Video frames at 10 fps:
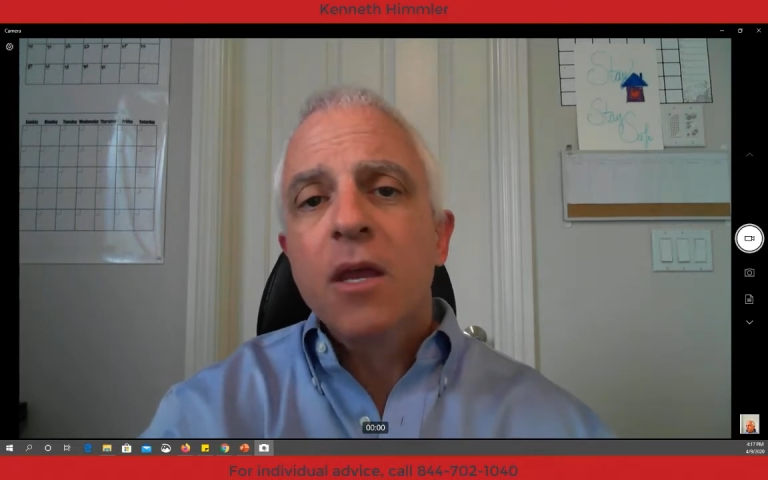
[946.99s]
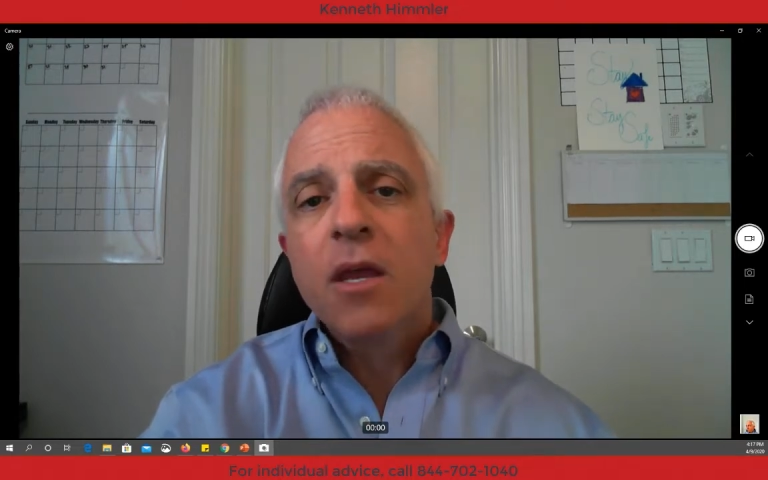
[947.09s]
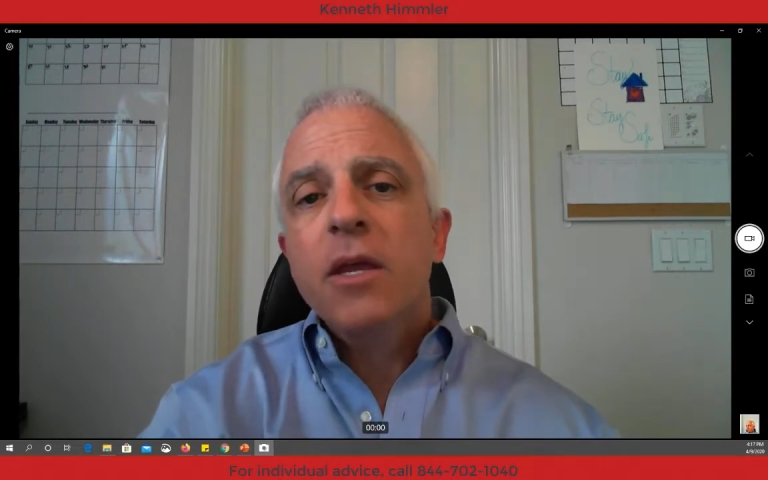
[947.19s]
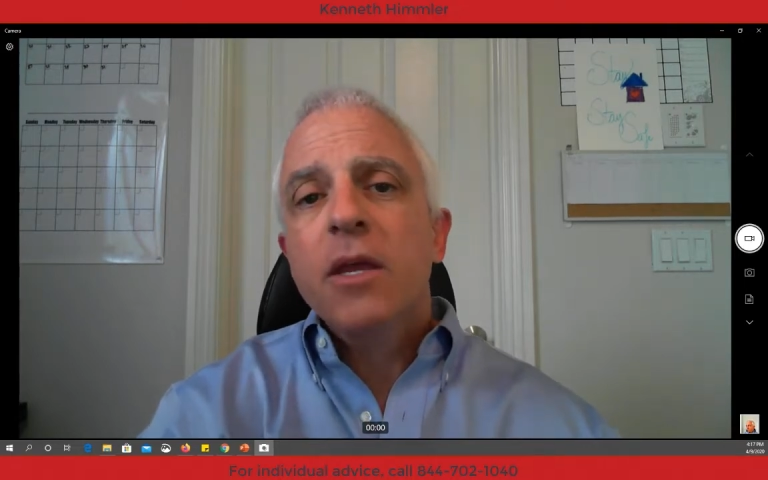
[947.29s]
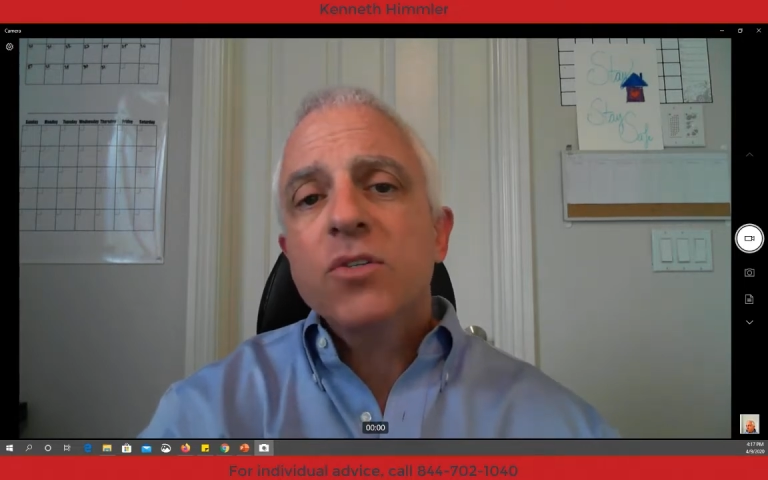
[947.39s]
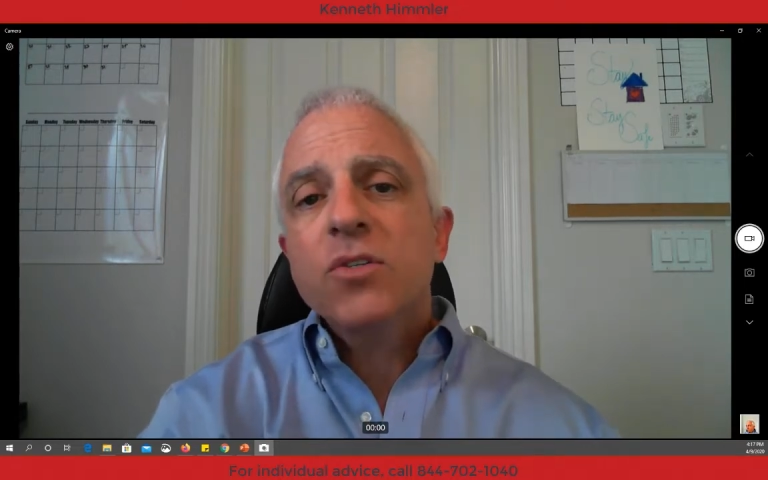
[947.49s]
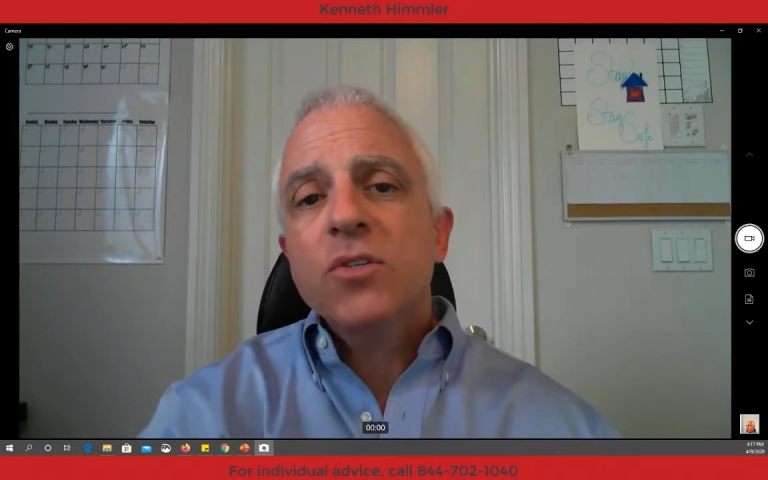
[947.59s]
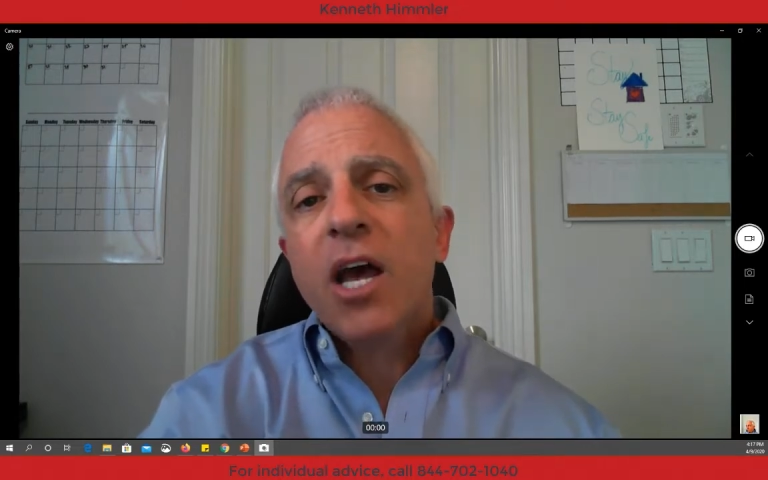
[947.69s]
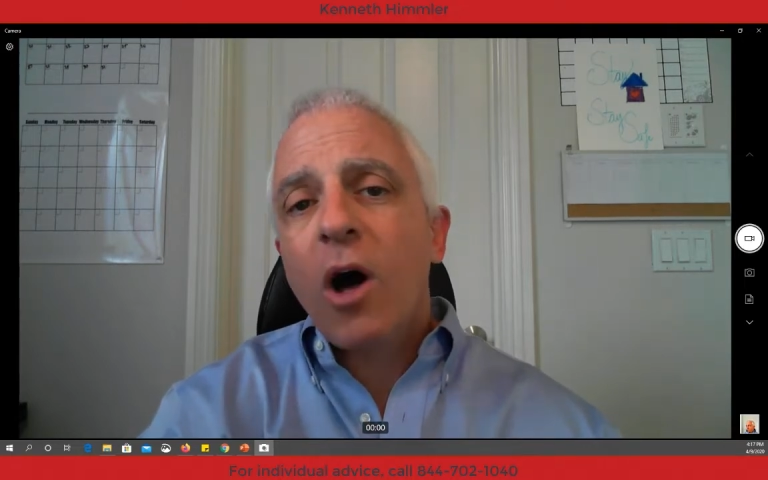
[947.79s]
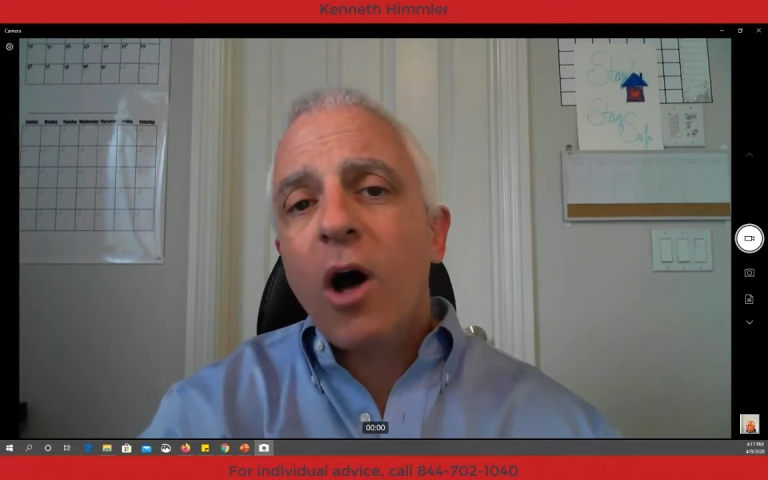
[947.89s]
is that
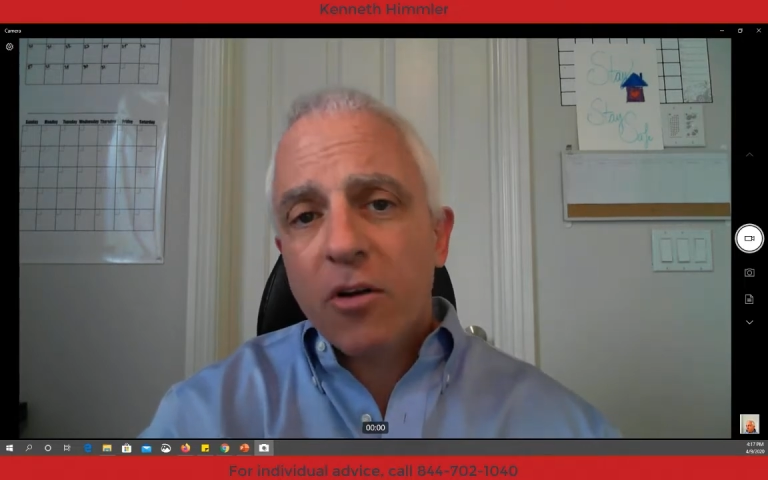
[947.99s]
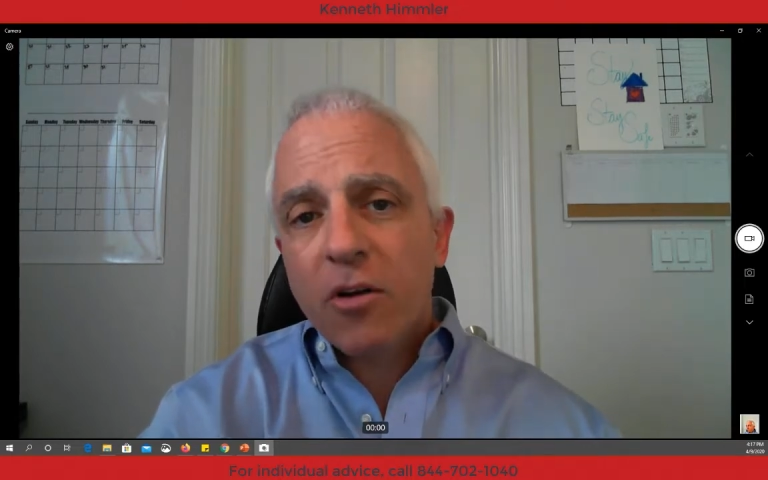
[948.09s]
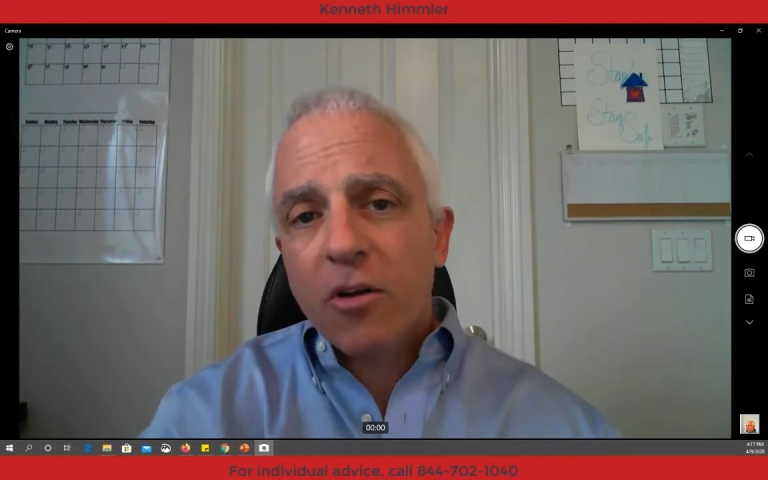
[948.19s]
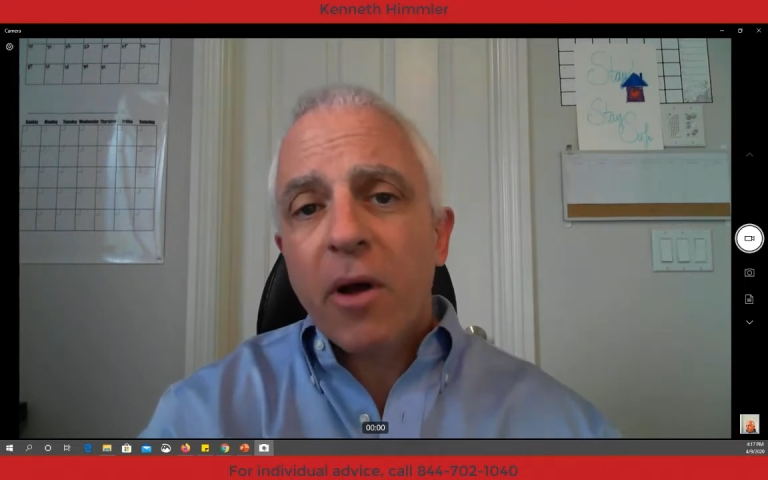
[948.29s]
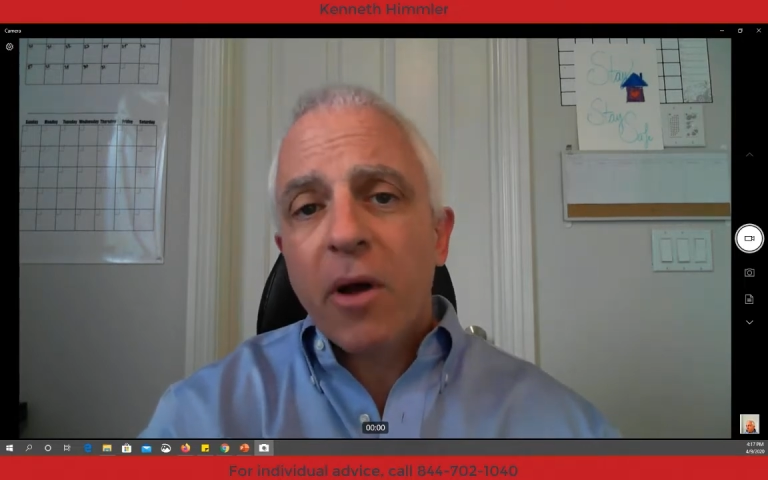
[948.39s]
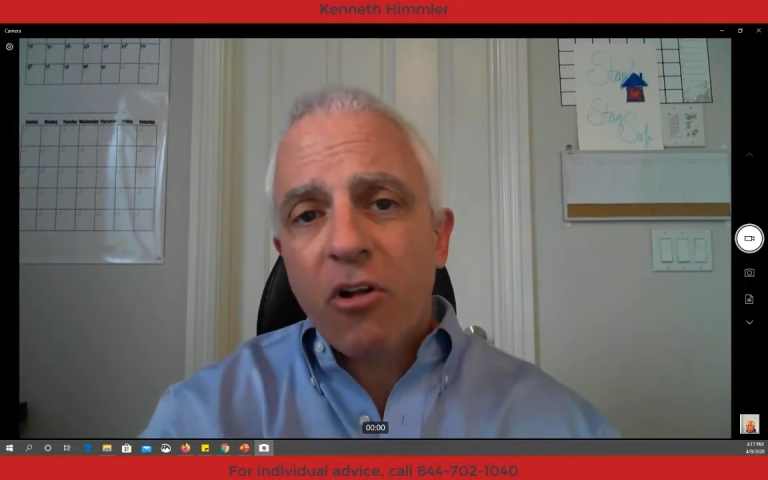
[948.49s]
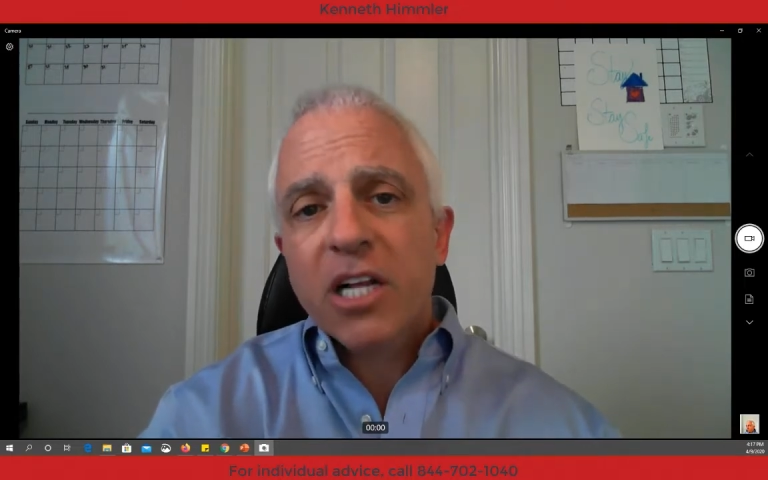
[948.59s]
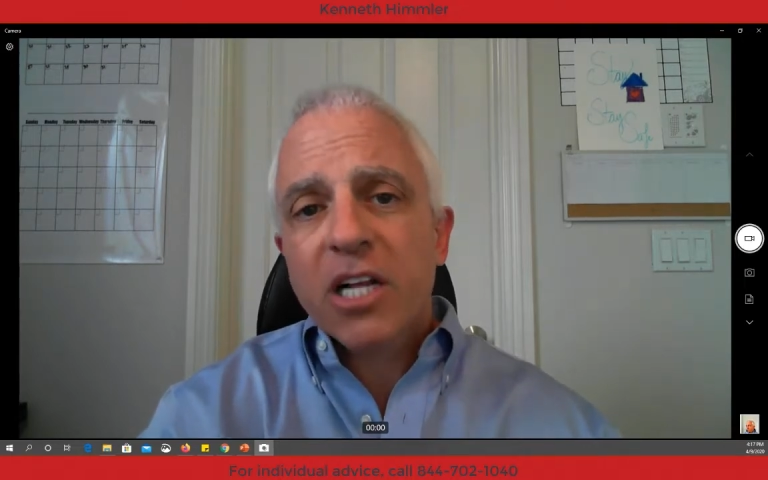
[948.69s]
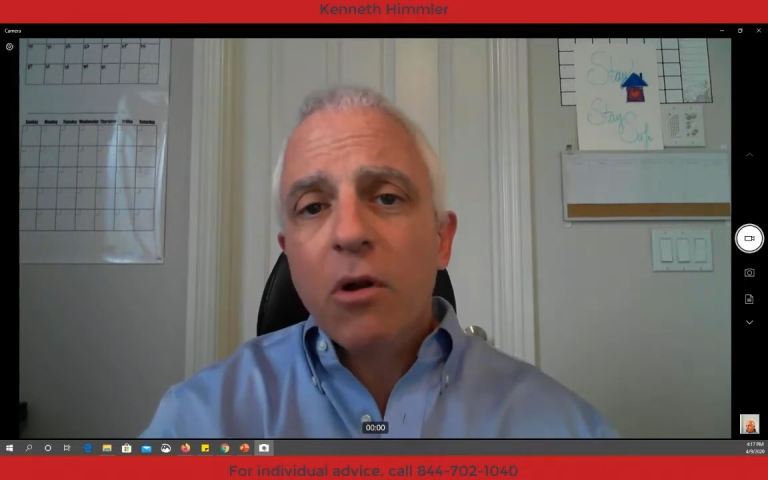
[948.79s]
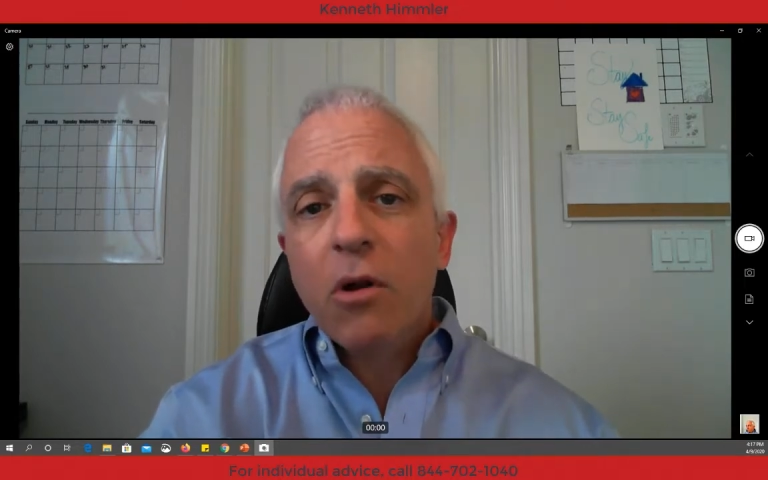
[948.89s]
while my clients were
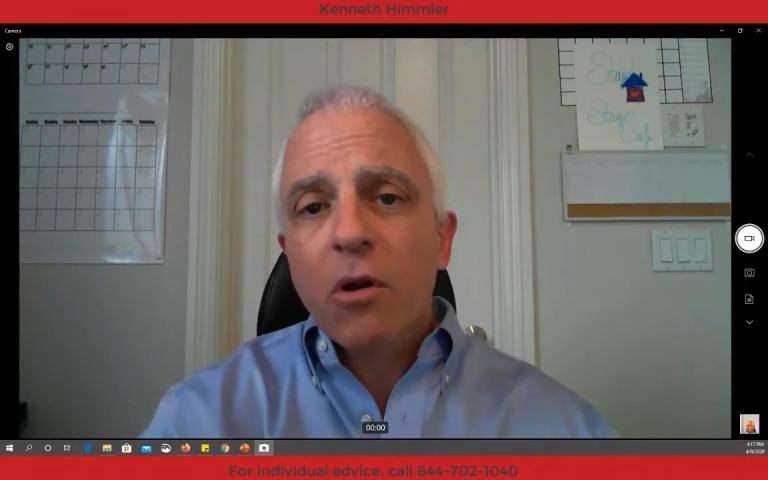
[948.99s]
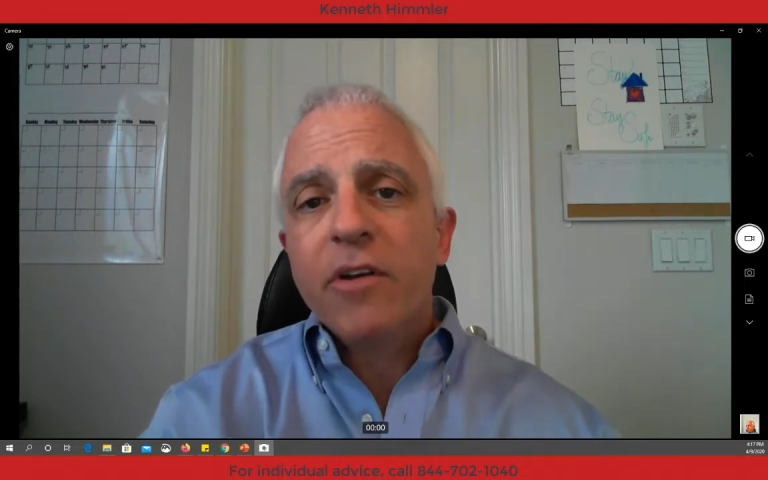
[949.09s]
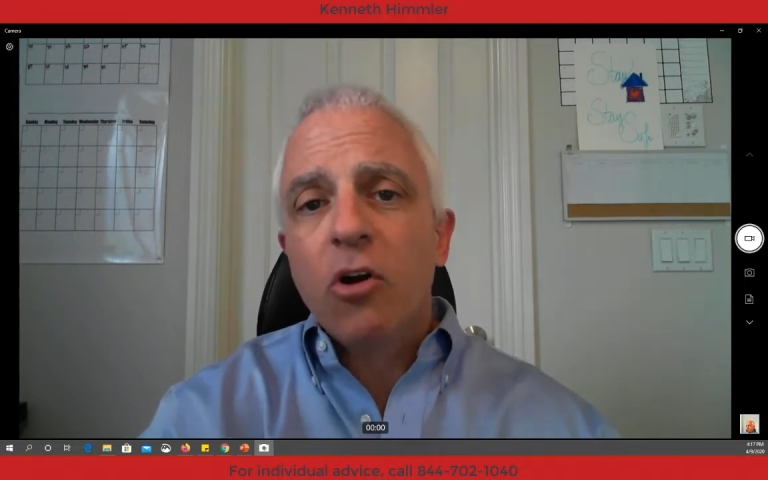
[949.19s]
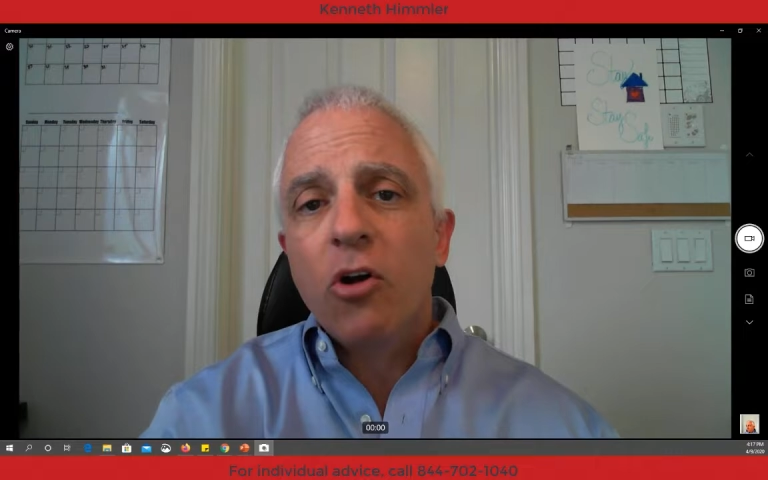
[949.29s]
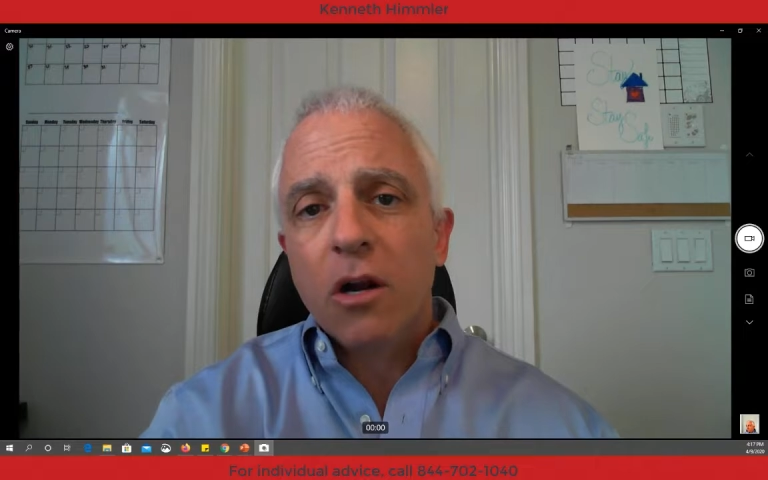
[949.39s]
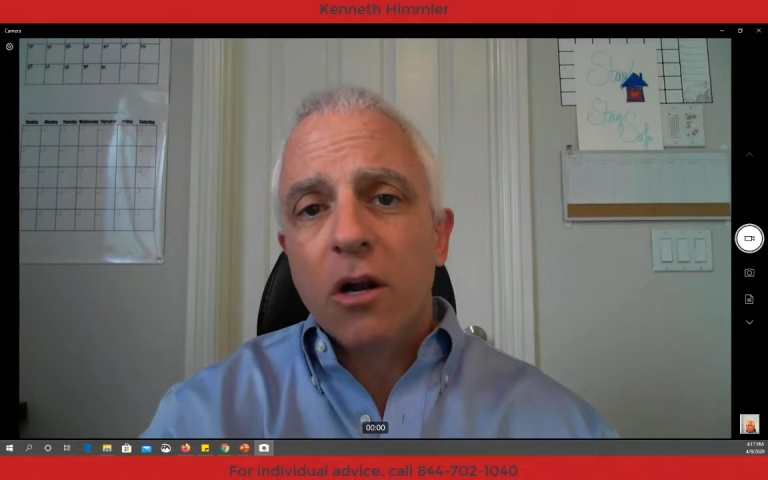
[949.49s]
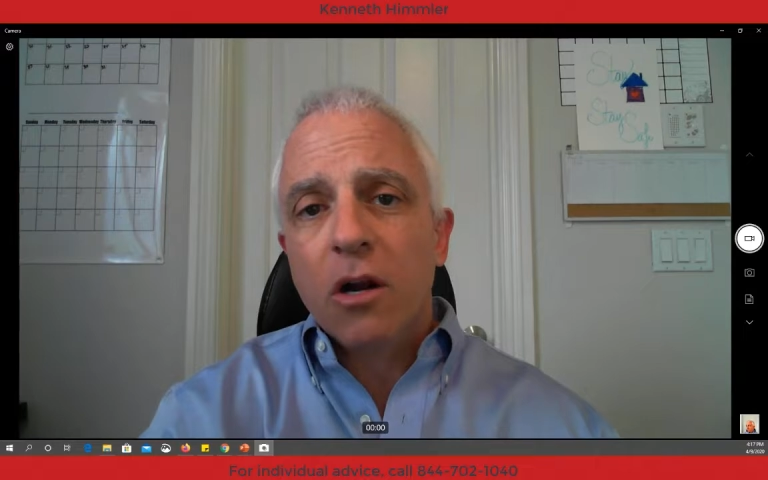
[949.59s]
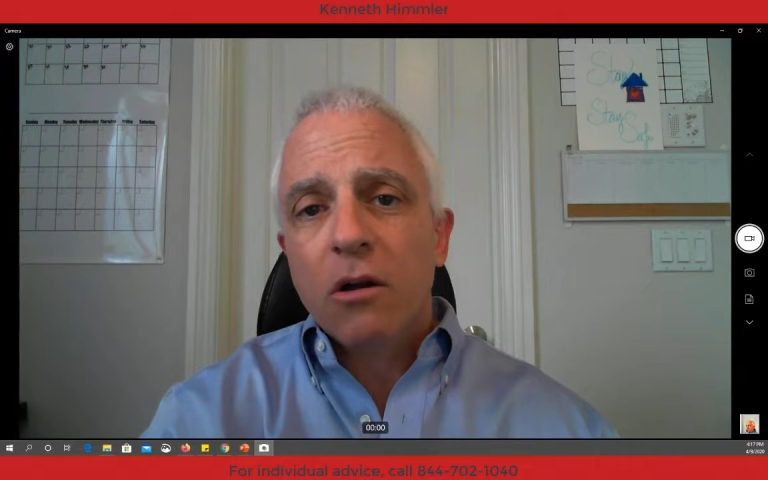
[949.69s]
living longer,